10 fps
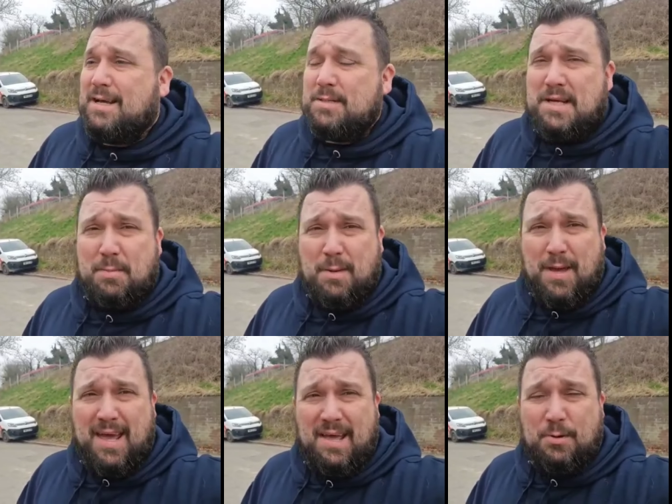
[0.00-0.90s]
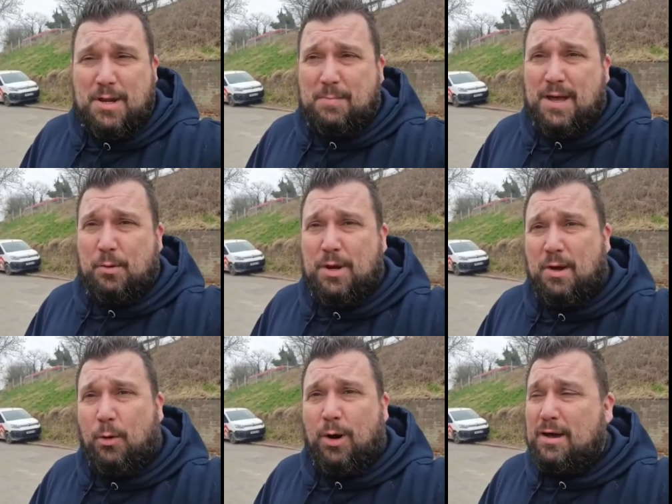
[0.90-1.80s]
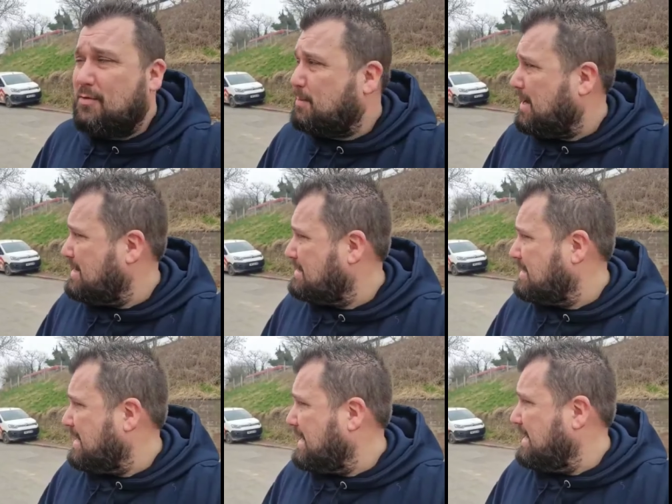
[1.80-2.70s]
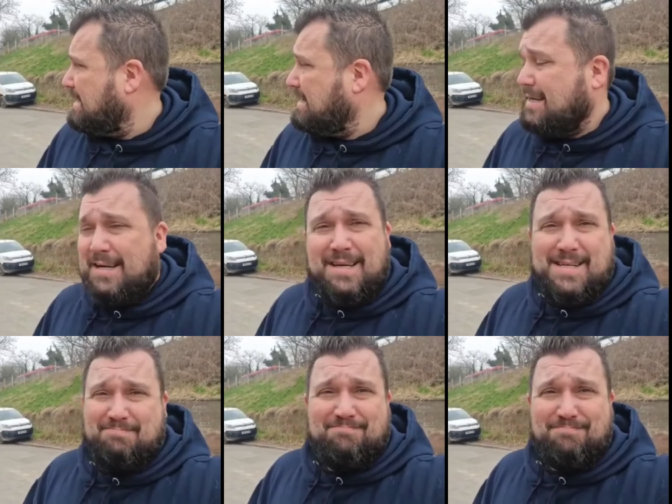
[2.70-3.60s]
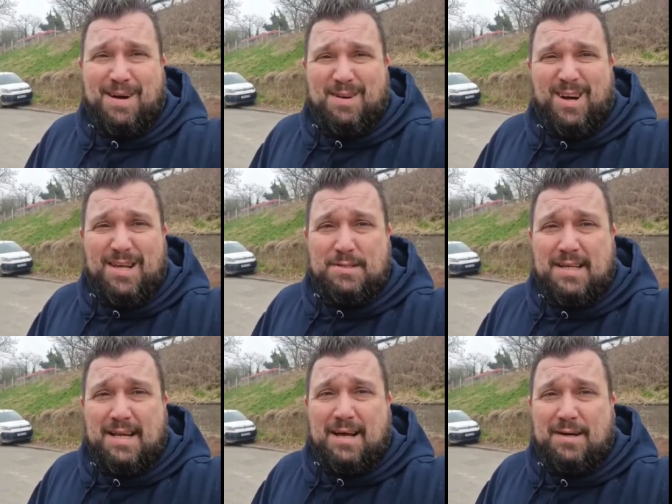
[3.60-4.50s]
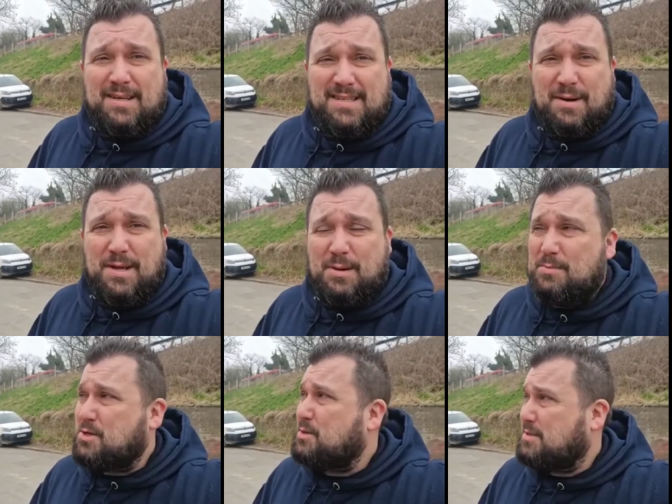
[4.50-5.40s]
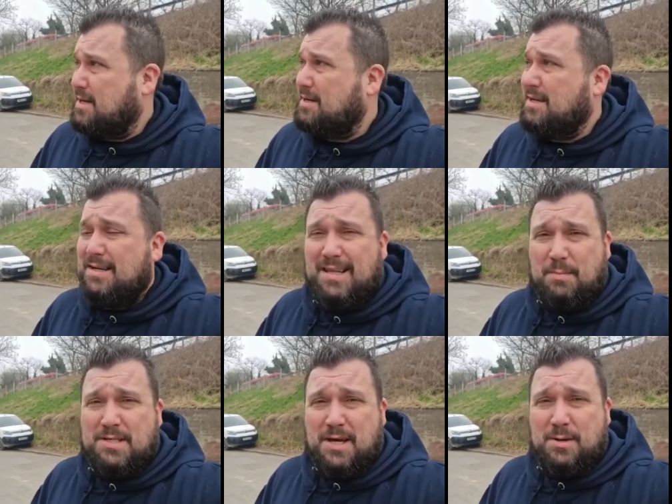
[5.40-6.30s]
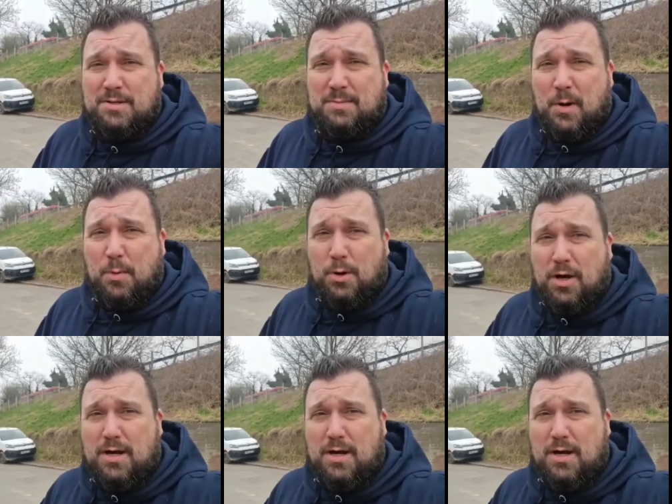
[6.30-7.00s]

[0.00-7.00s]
So it's going to be a bit higgledy-piggledy all over the place today. But I'm kind of used to that now, and so are you, I'm sure. So number two, Spillbrook.